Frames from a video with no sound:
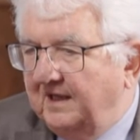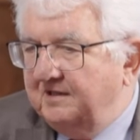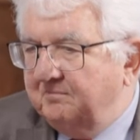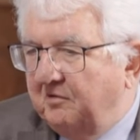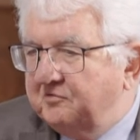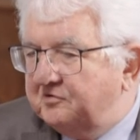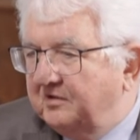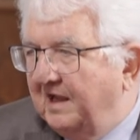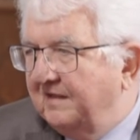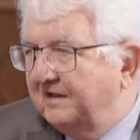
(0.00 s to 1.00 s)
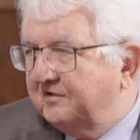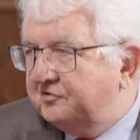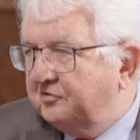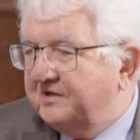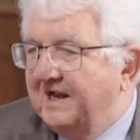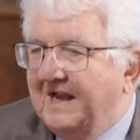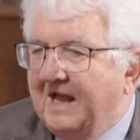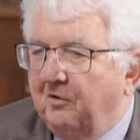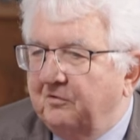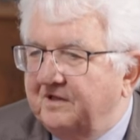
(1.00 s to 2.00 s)
and both together should
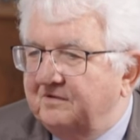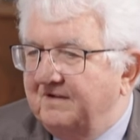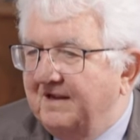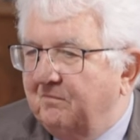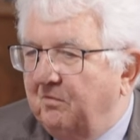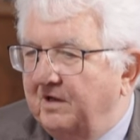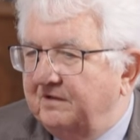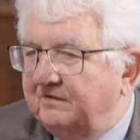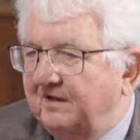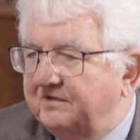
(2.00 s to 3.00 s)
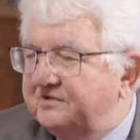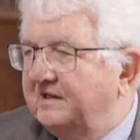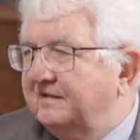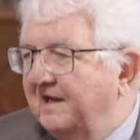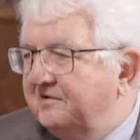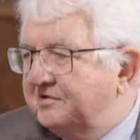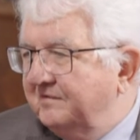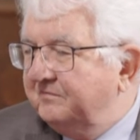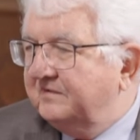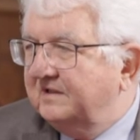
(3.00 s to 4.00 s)
allow that we avoid
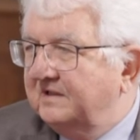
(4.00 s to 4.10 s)
stagnation,